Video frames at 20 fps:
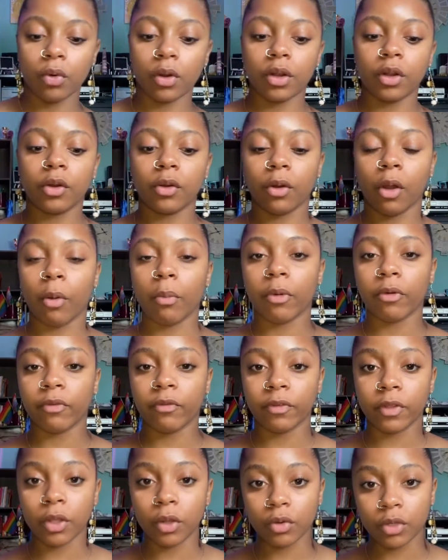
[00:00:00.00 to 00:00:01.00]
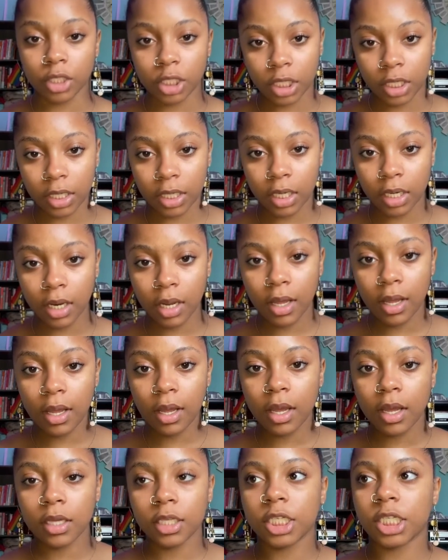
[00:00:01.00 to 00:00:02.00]
Chroma Fusion
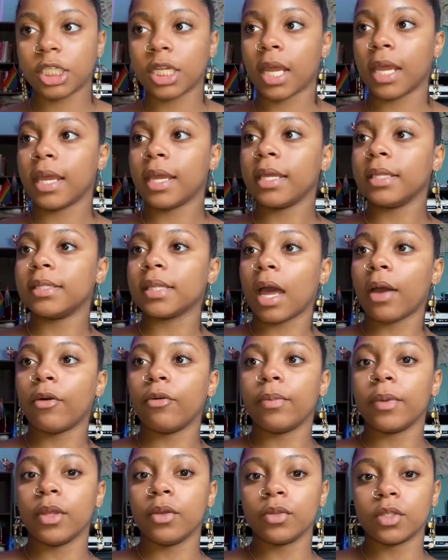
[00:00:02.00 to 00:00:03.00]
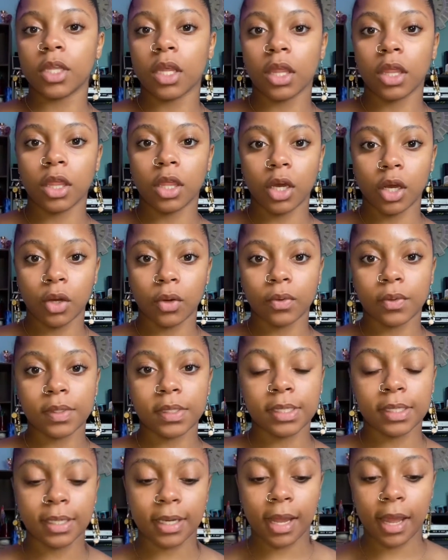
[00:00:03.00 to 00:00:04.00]
shades. I will be using those
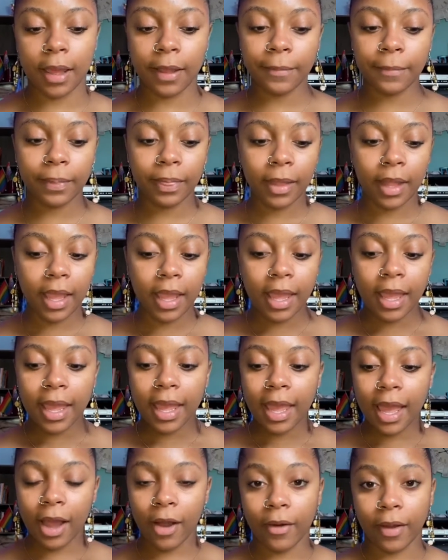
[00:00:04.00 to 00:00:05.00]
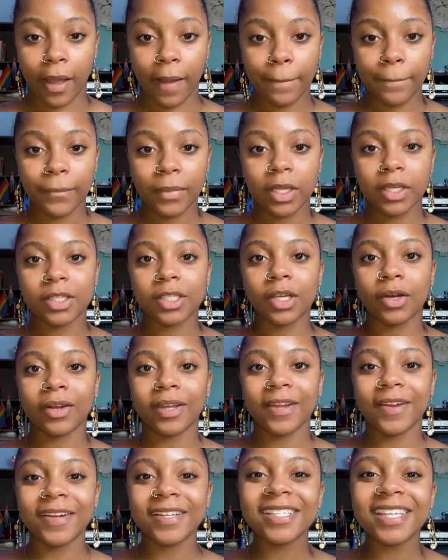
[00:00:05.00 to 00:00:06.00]
today. Okay, so
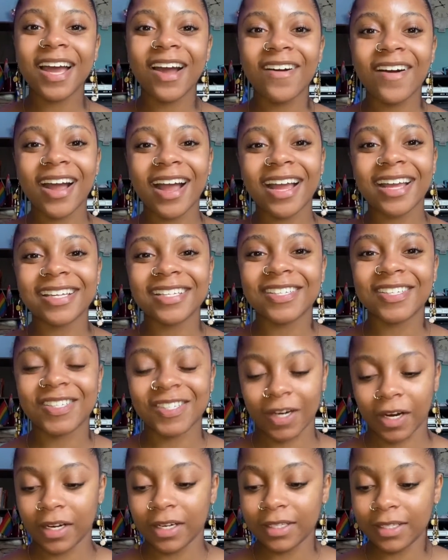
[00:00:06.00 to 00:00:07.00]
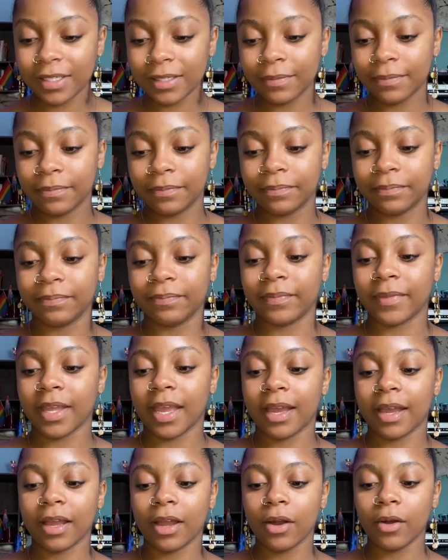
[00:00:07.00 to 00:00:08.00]
here's how I start.
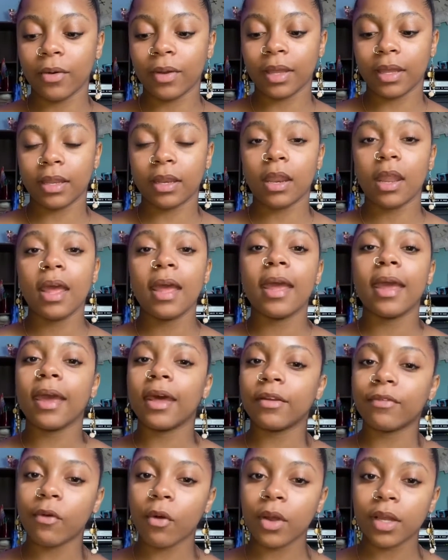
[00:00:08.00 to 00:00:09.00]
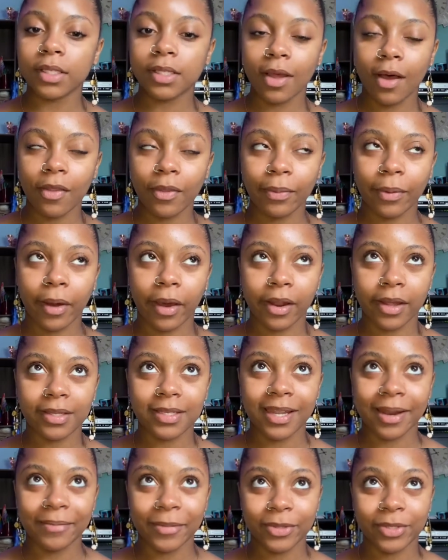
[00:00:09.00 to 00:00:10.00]
I go in, and of course, all the products that
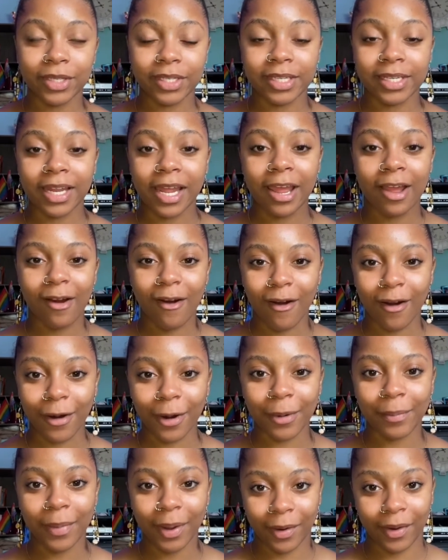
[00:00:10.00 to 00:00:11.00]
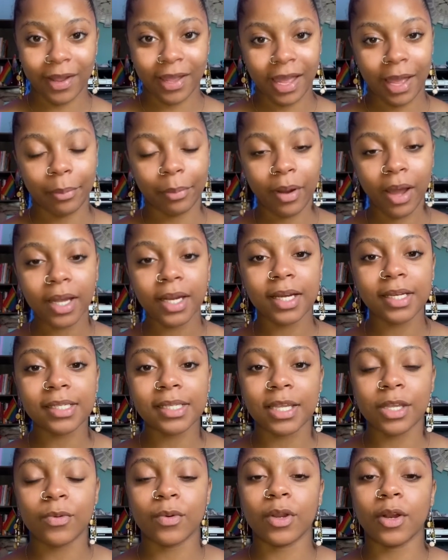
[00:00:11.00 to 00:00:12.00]
I'm using today are Mary Kay products,
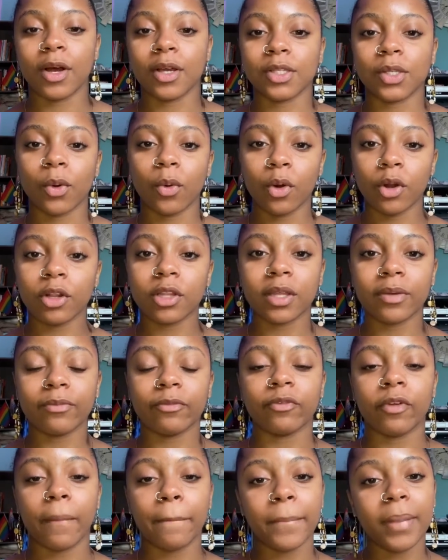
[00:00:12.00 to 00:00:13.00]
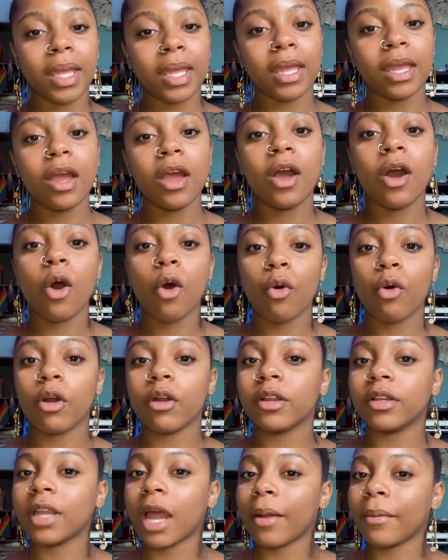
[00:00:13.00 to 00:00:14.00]
and you can also order them from me or
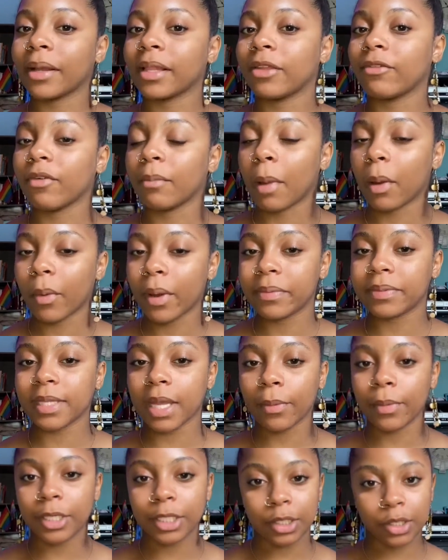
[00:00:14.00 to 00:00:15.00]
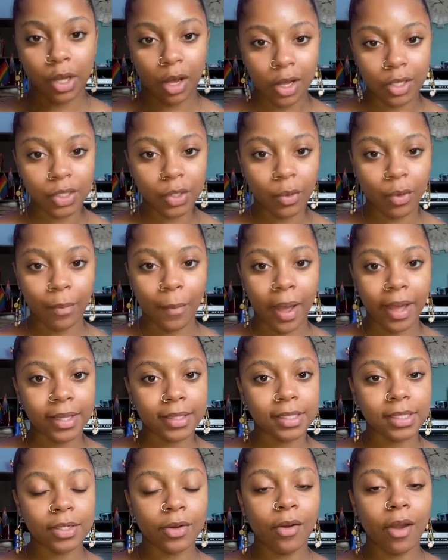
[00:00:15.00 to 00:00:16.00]
directly from my website, which is also on my
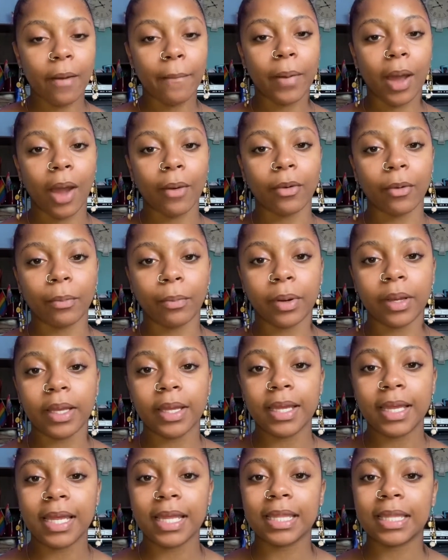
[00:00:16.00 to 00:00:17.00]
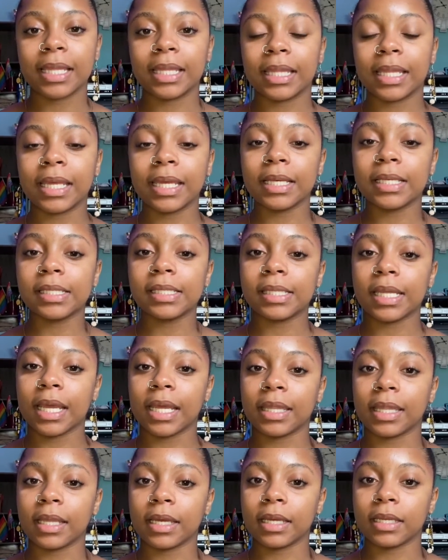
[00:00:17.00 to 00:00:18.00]
Instagram, but I will put in the links
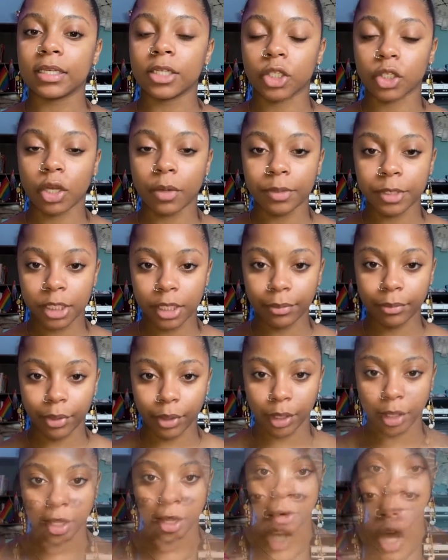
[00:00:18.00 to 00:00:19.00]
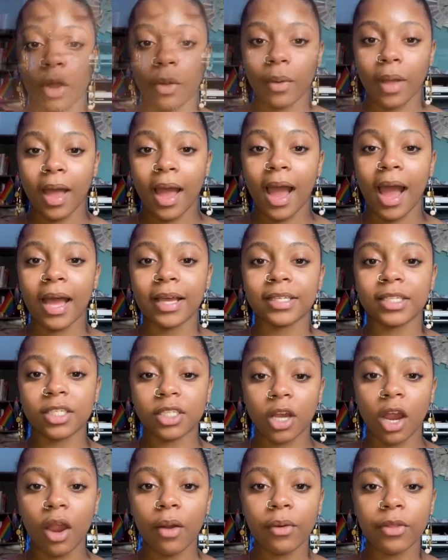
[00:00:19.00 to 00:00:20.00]
in the description below. So, I
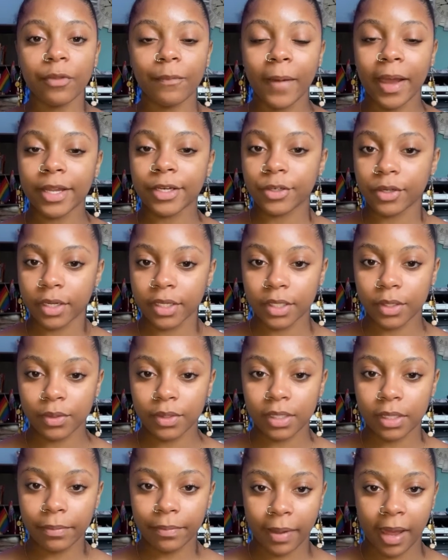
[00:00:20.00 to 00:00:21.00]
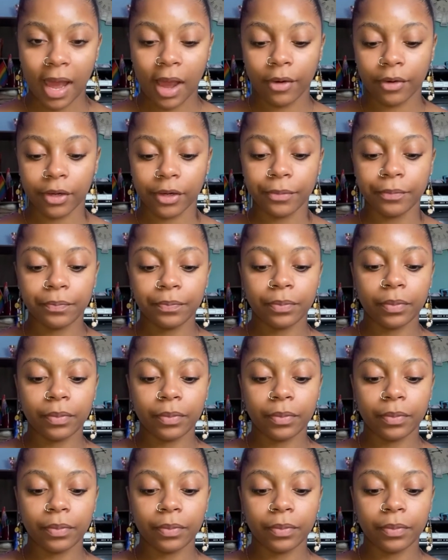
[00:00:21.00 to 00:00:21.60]
start with my translucent powder.